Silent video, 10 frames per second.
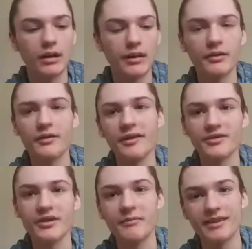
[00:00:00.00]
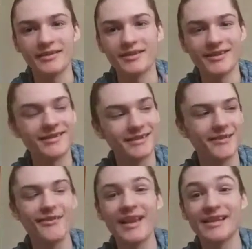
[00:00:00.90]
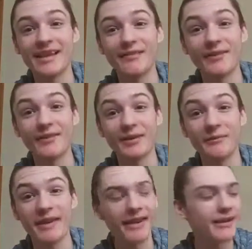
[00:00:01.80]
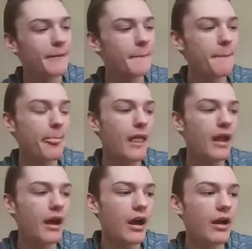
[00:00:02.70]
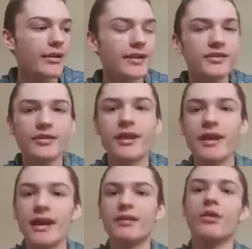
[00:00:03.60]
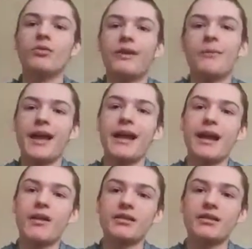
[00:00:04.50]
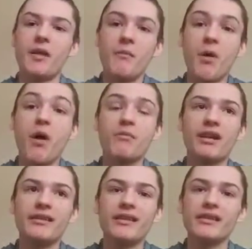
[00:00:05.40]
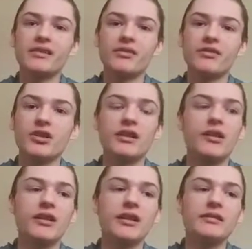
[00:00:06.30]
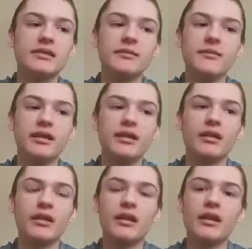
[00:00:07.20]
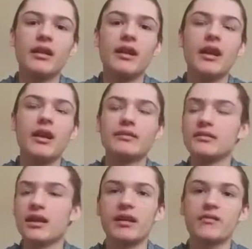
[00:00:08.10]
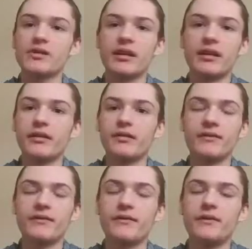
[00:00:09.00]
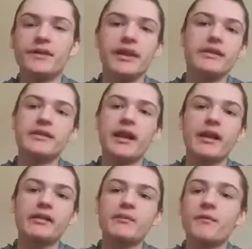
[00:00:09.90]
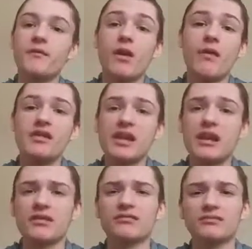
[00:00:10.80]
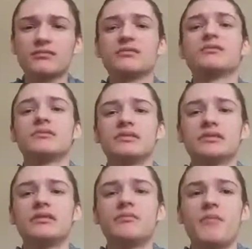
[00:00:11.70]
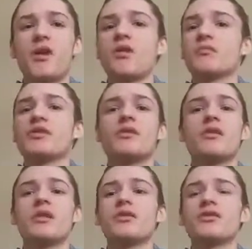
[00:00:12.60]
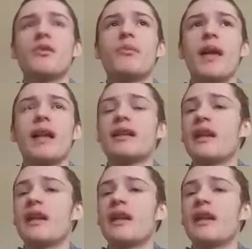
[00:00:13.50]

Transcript: I don't know how to describe it. That's just the face I feel like making. Uh, yesterday I had to hold a bag out to my mom like this so she could clean something. And it was like, it was like 15 seconds before I was like, my arms are hurting so bad